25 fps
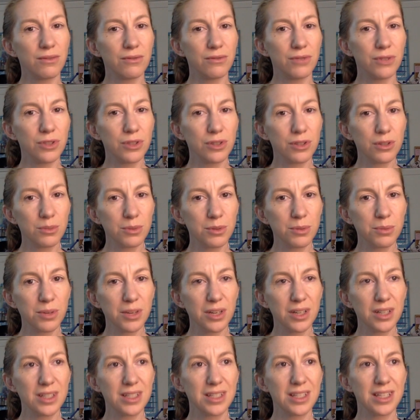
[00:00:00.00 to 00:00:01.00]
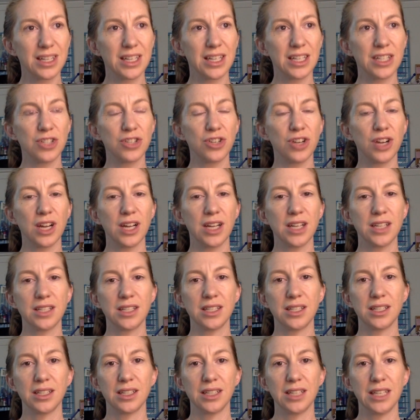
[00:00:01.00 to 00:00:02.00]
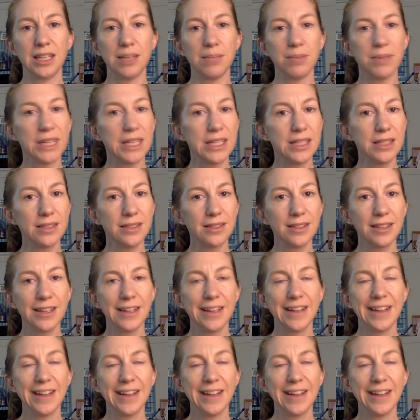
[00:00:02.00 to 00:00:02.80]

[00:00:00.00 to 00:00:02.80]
vulnerable parts that I try to keep hidden